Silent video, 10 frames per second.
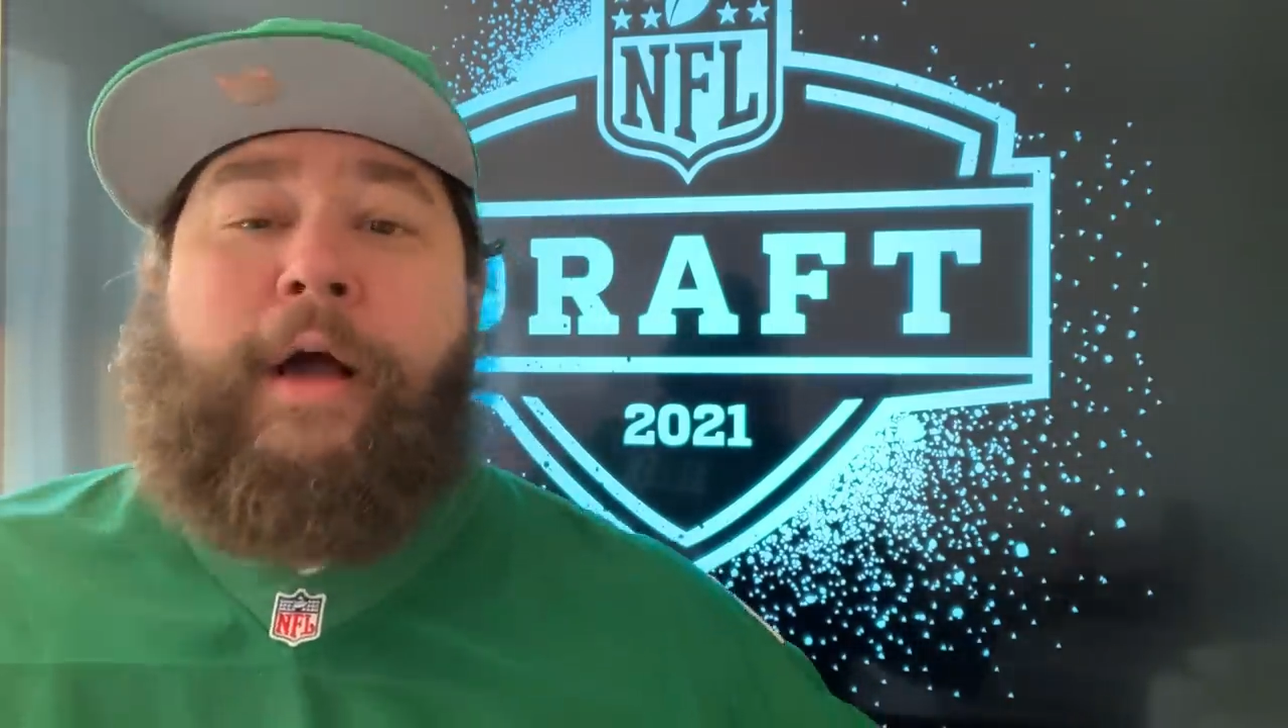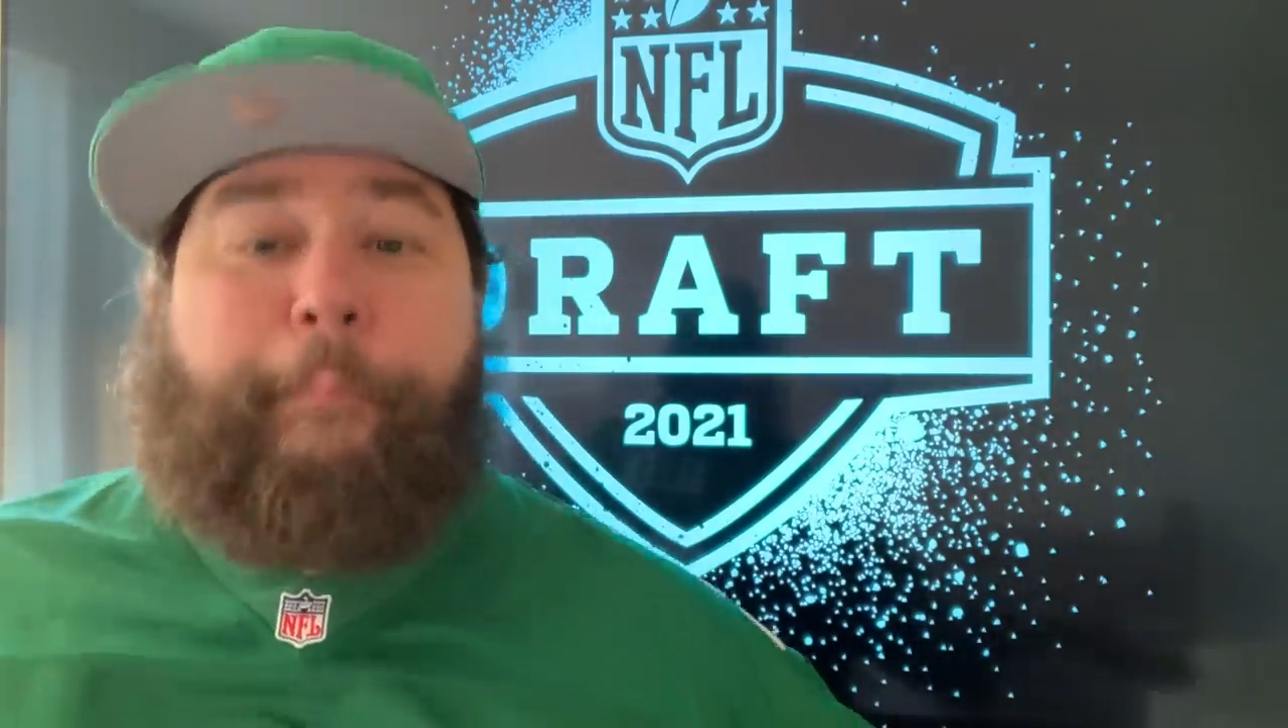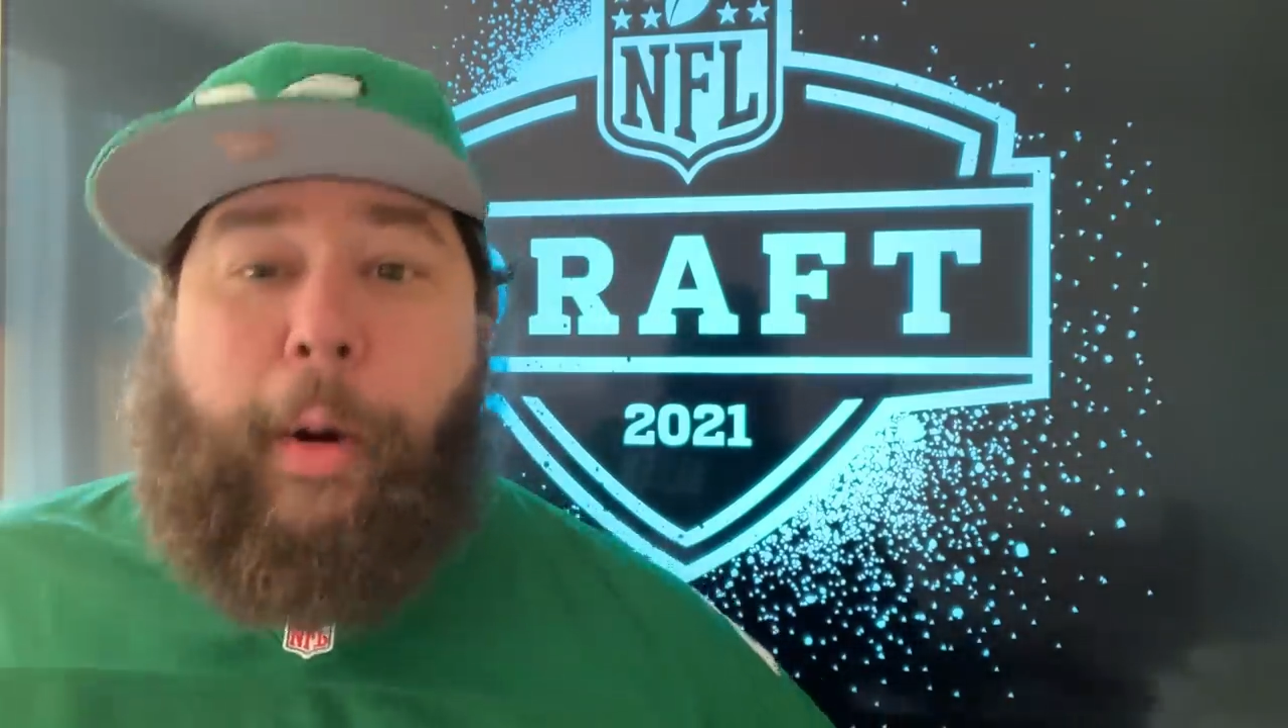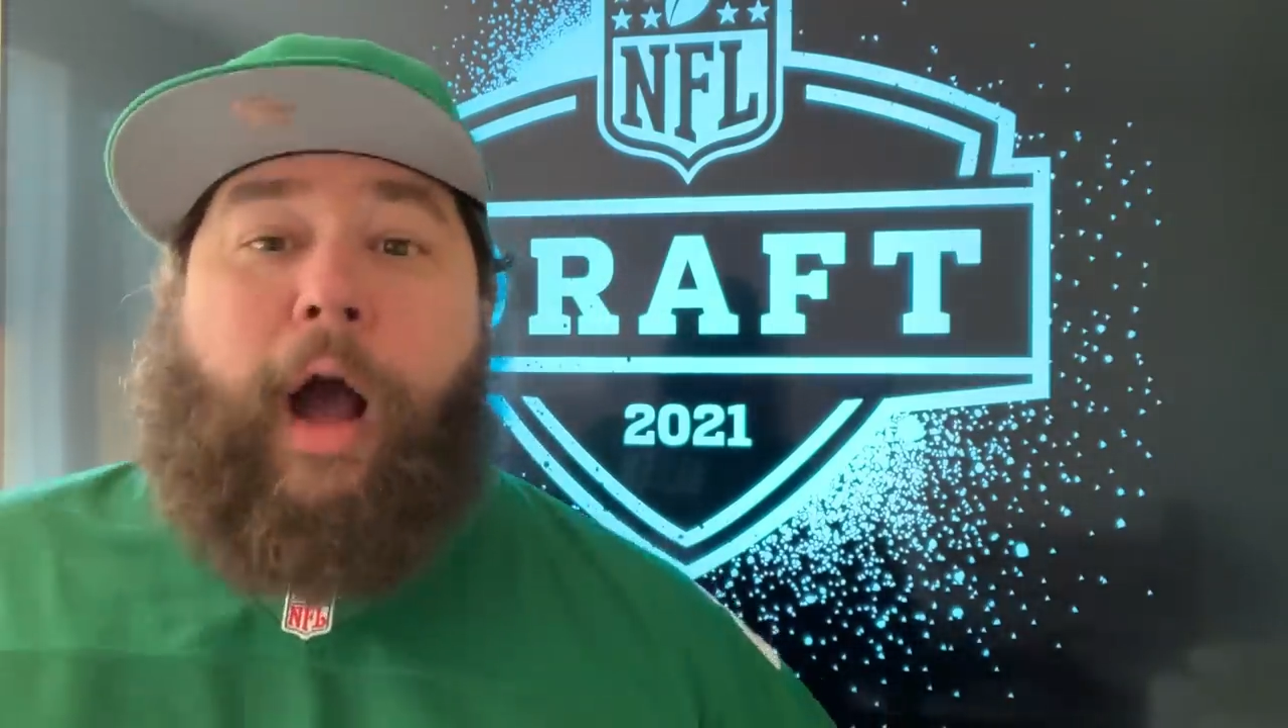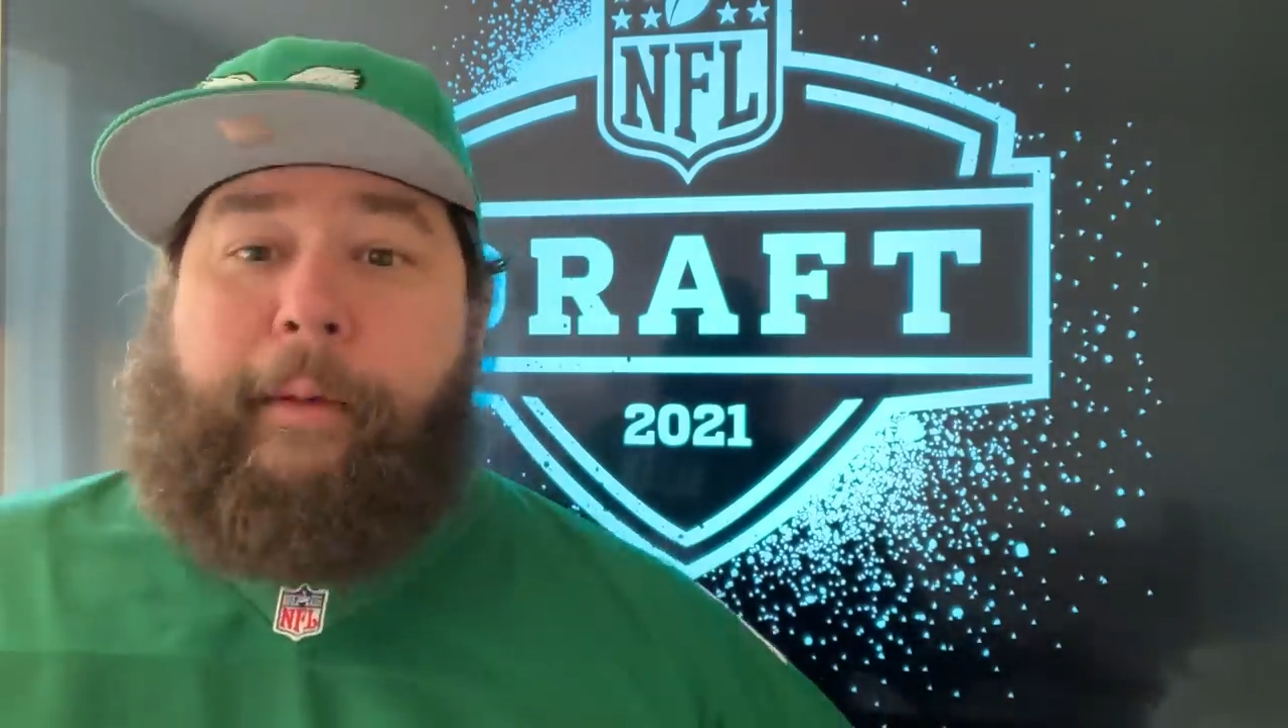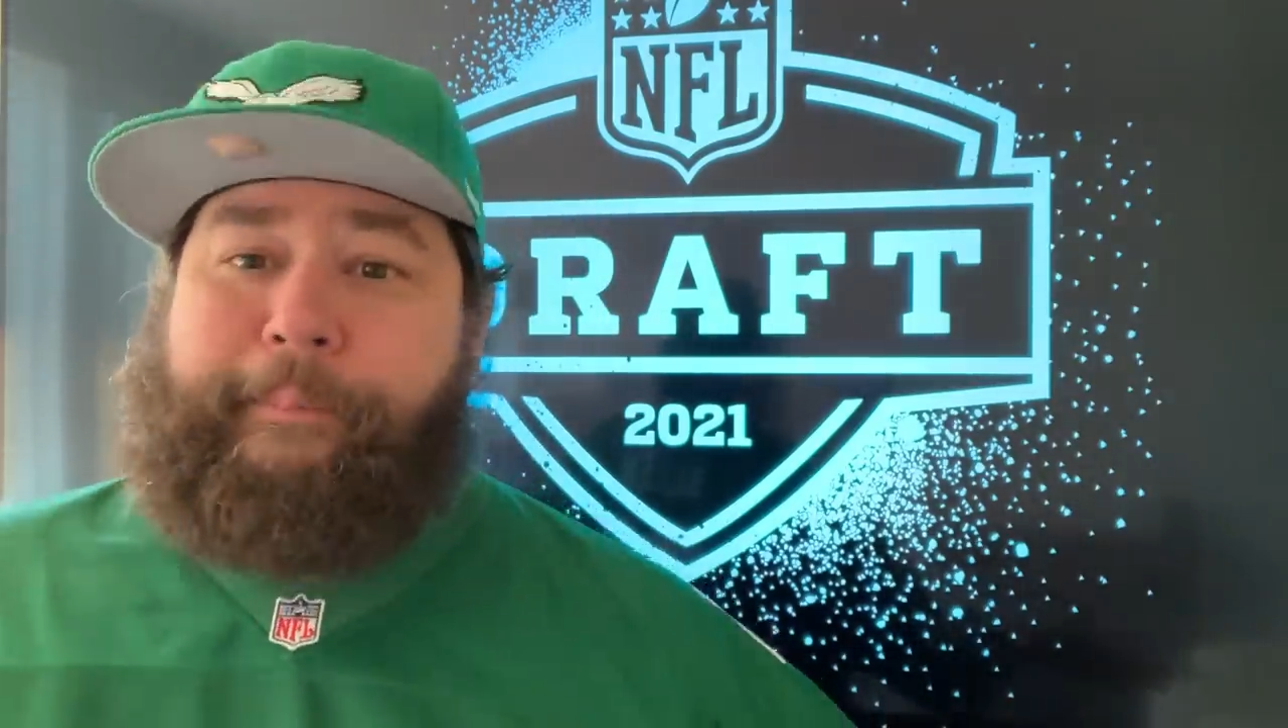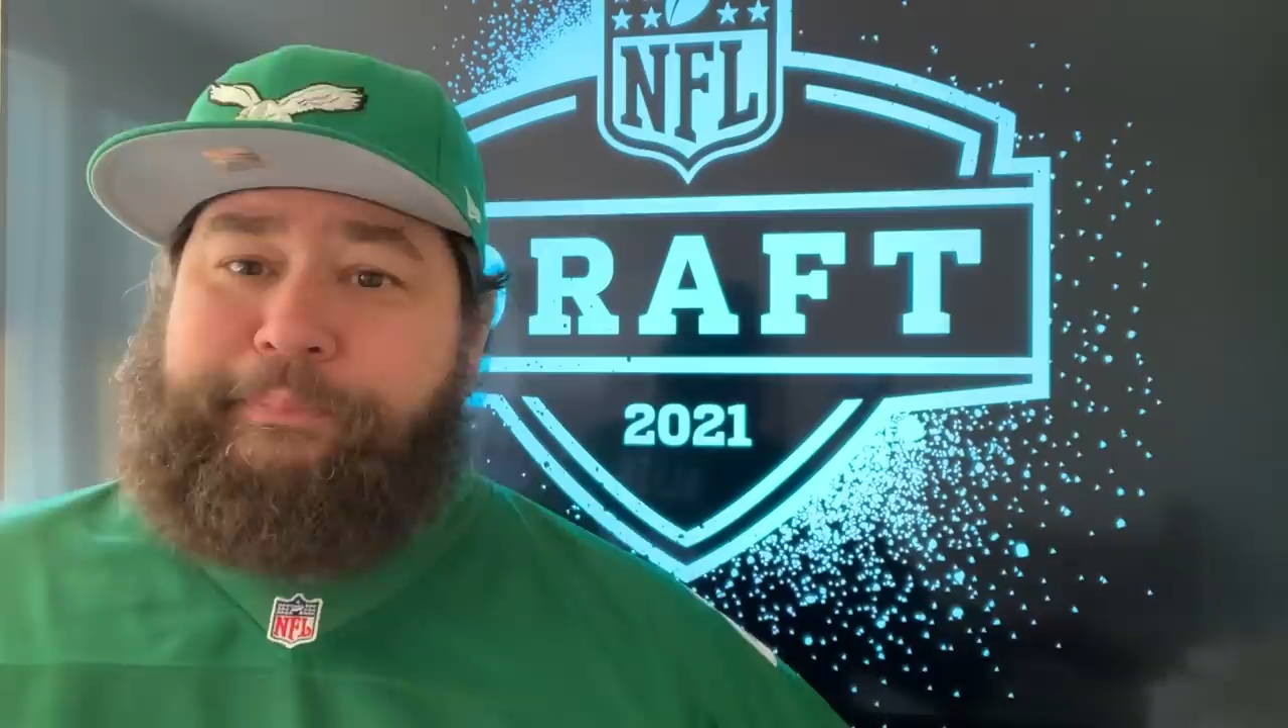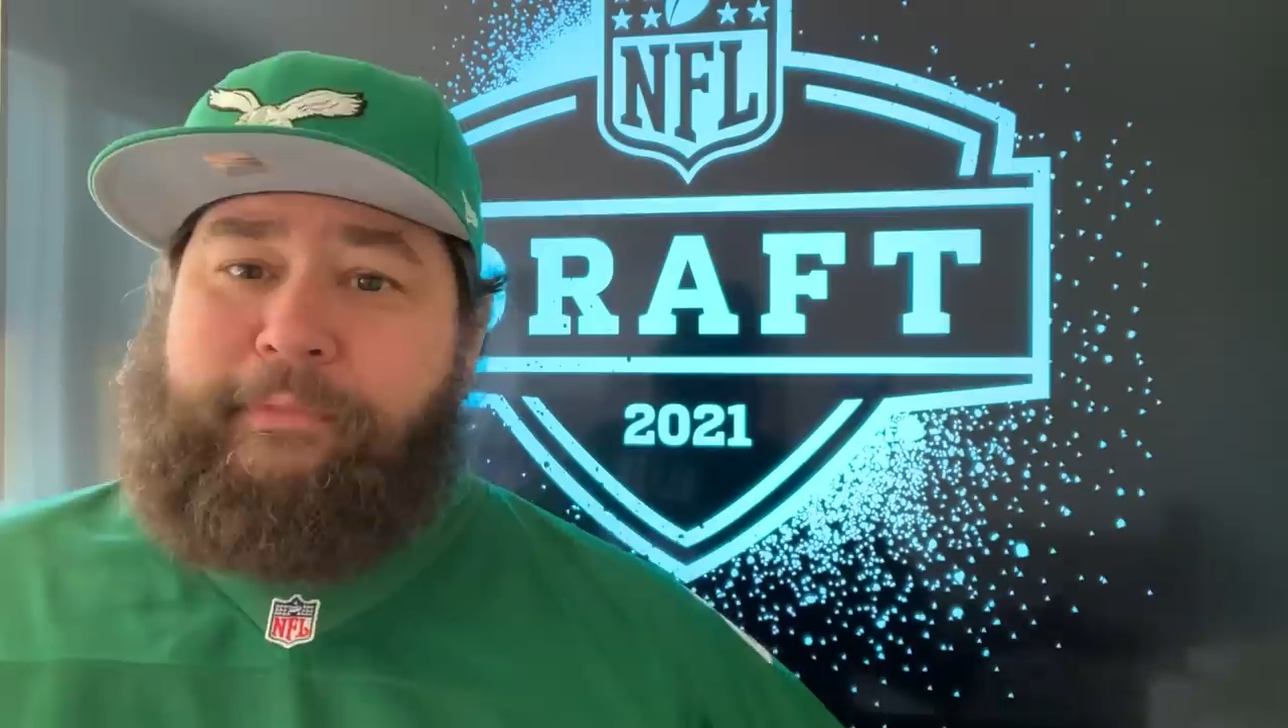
But